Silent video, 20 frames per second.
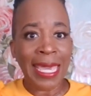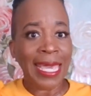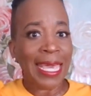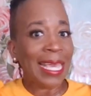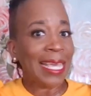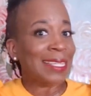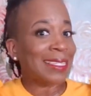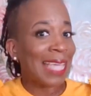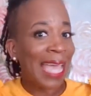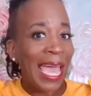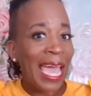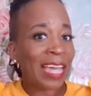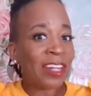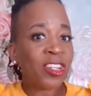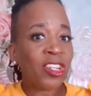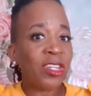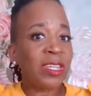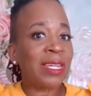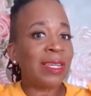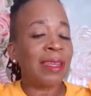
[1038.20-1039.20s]
is
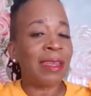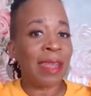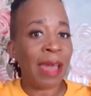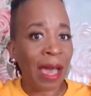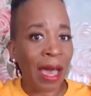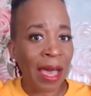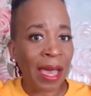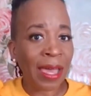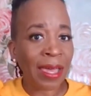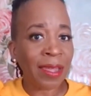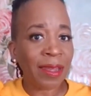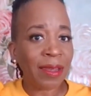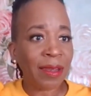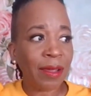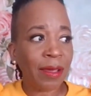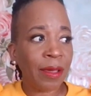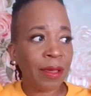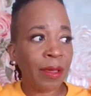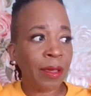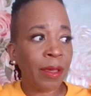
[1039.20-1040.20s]
actually not
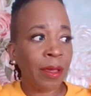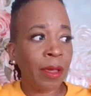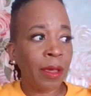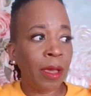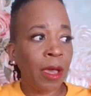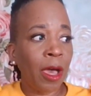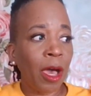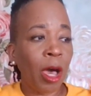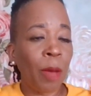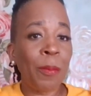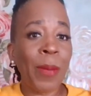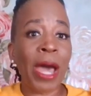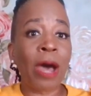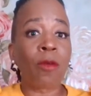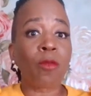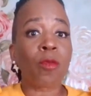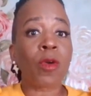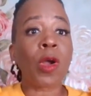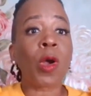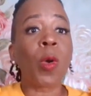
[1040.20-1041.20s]

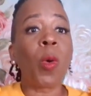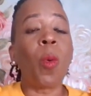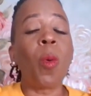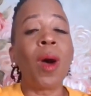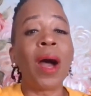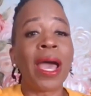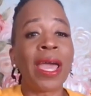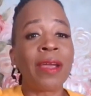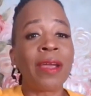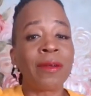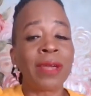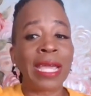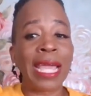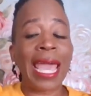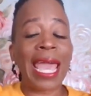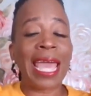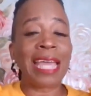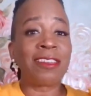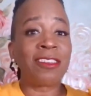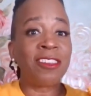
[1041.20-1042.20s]
about requiring
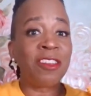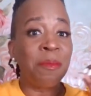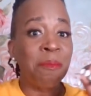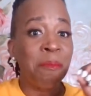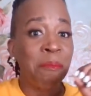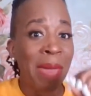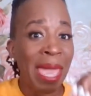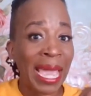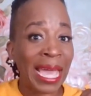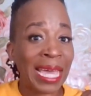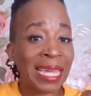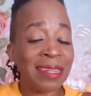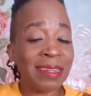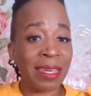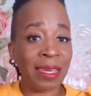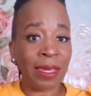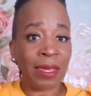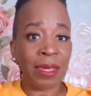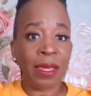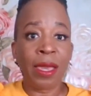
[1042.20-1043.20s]
and
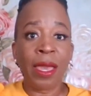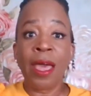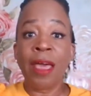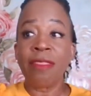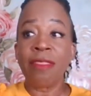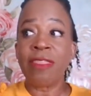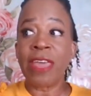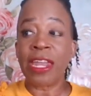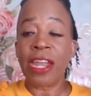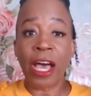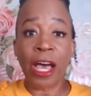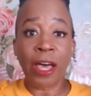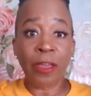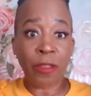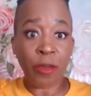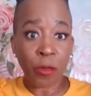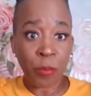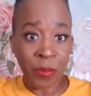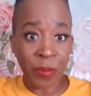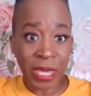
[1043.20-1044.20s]
demanding that
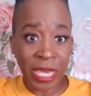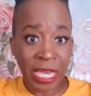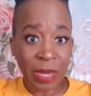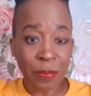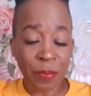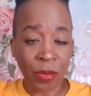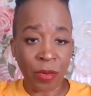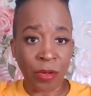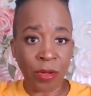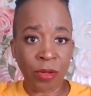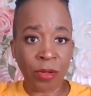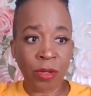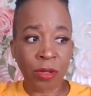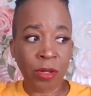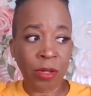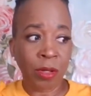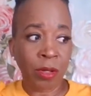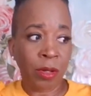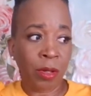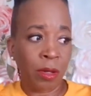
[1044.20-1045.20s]
other people
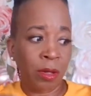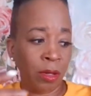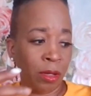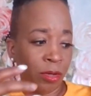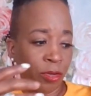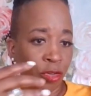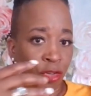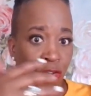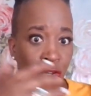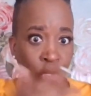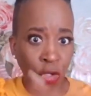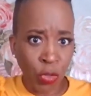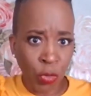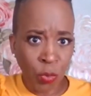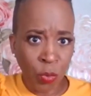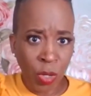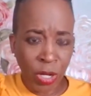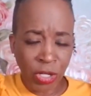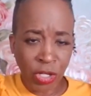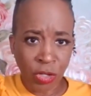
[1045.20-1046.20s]
do
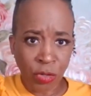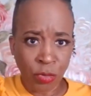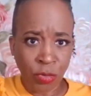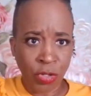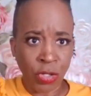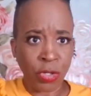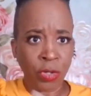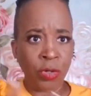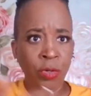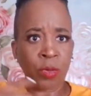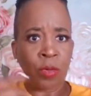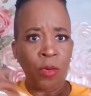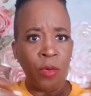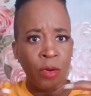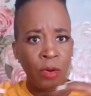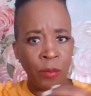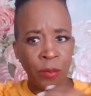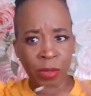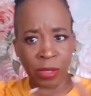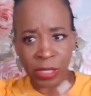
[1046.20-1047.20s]
what you do
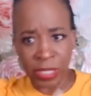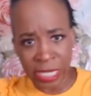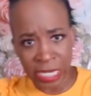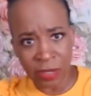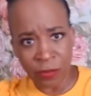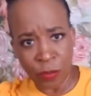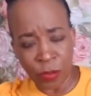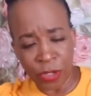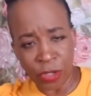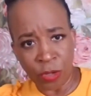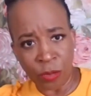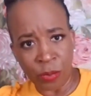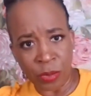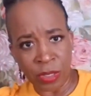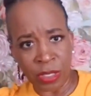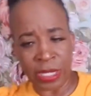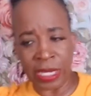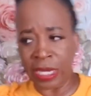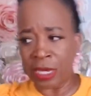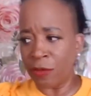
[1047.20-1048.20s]
or believe what you
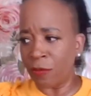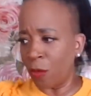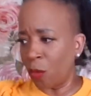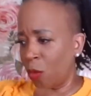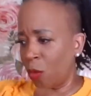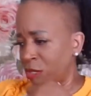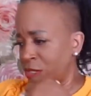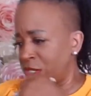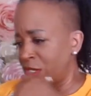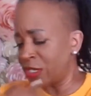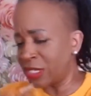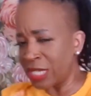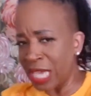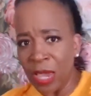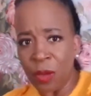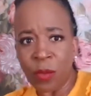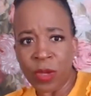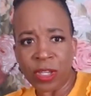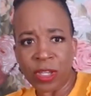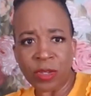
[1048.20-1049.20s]
believe or say
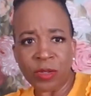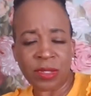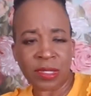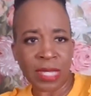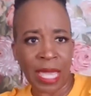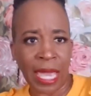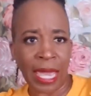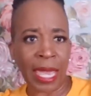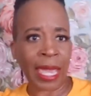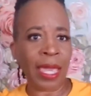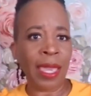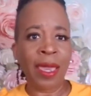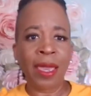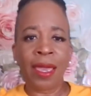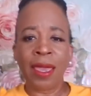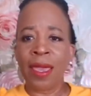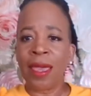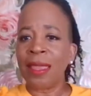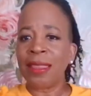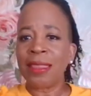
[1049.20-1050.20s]
what you say.
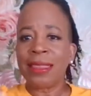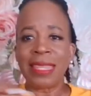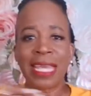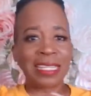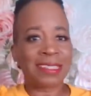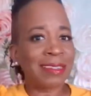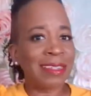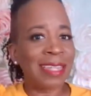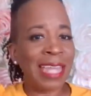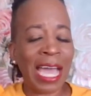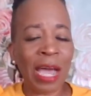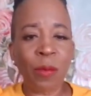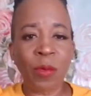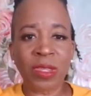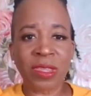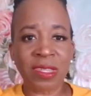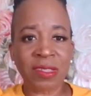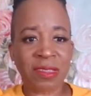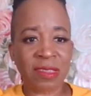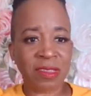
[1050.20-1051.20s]
That's not
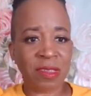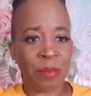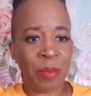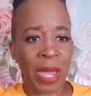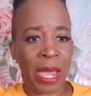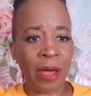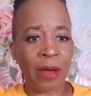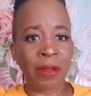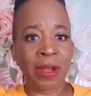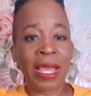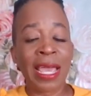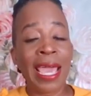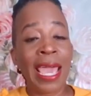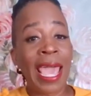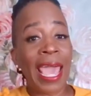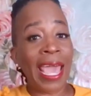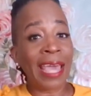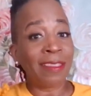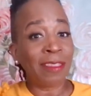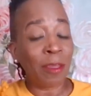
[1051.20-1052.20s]
what this is about.
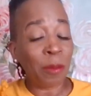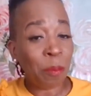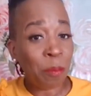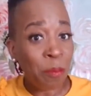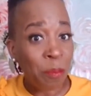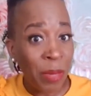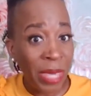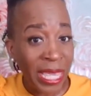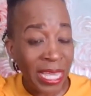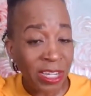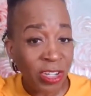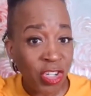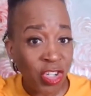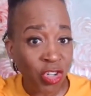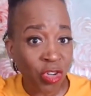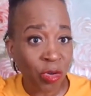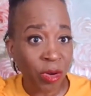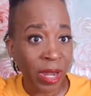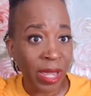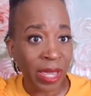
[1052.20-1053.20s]
And the big
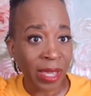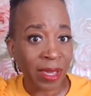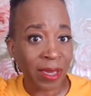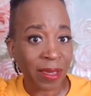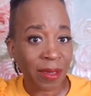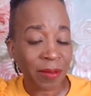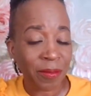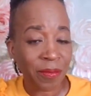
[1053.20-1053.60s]
trick